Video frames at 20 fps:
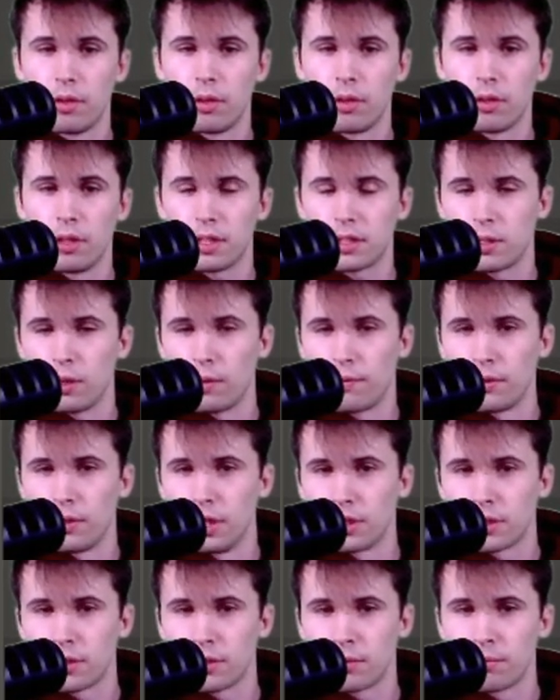Let's go for
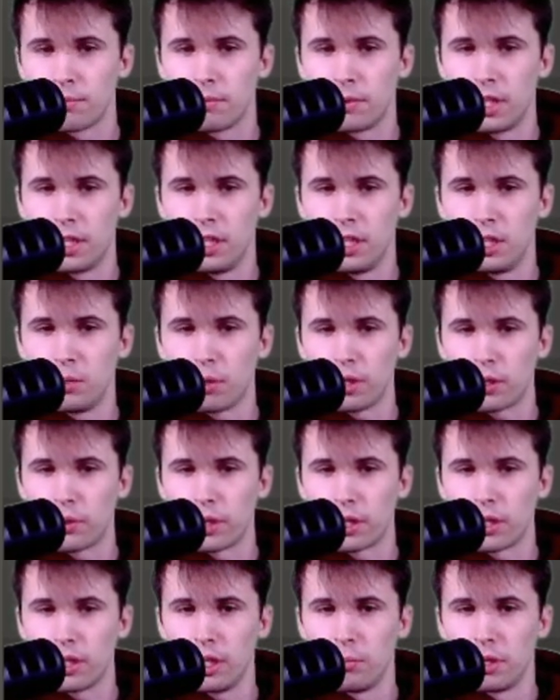this. I need to play
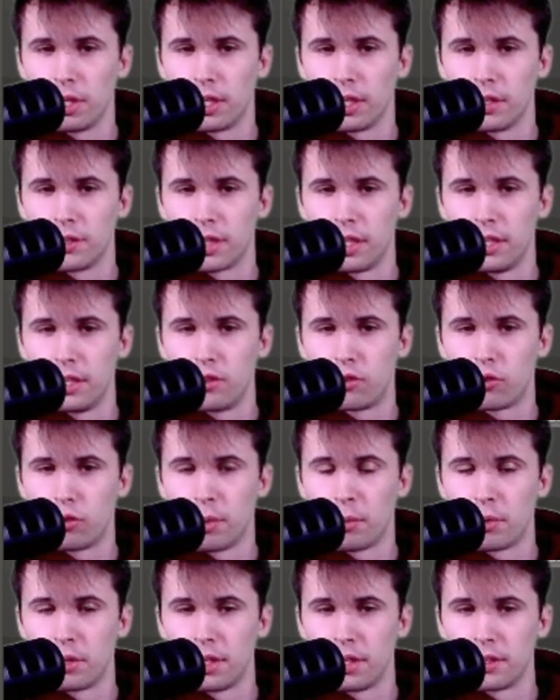quickly because I need to
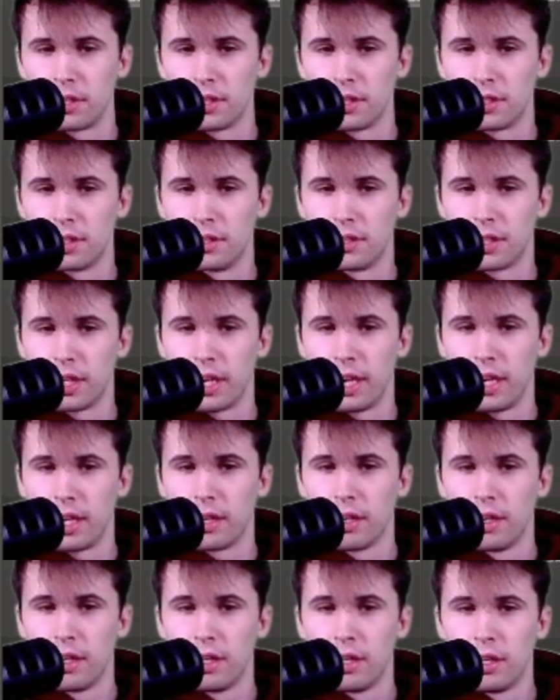remember that this is a
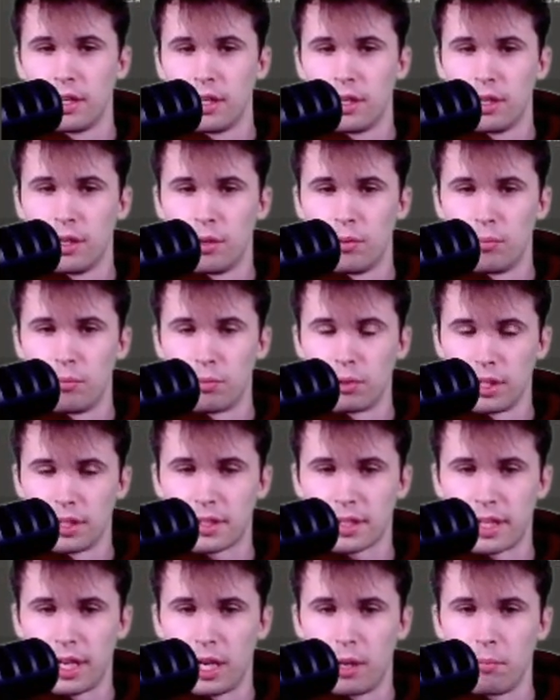blitz
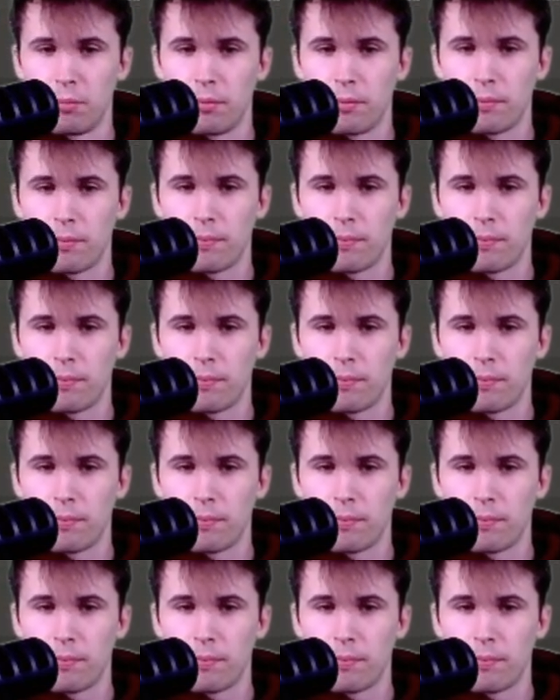game.